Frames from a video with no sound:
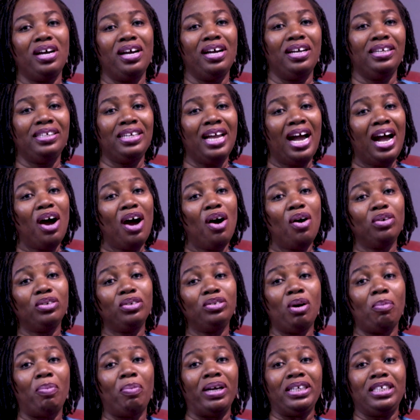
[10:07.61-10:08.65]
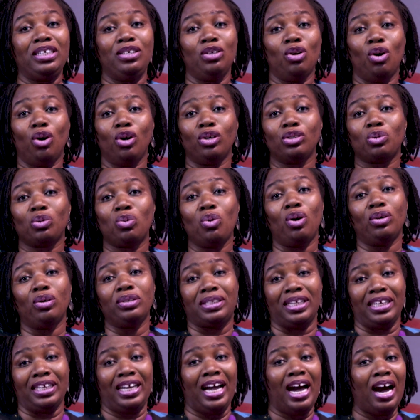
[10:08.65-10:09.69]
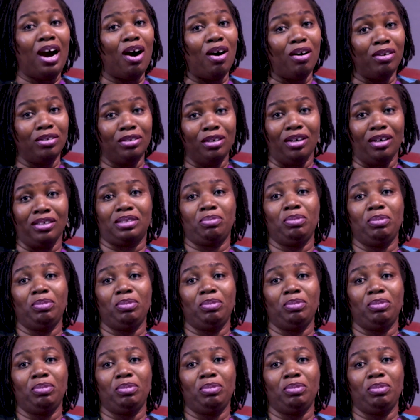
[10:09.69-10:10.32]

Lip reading: now nobody knows who owns the car or not,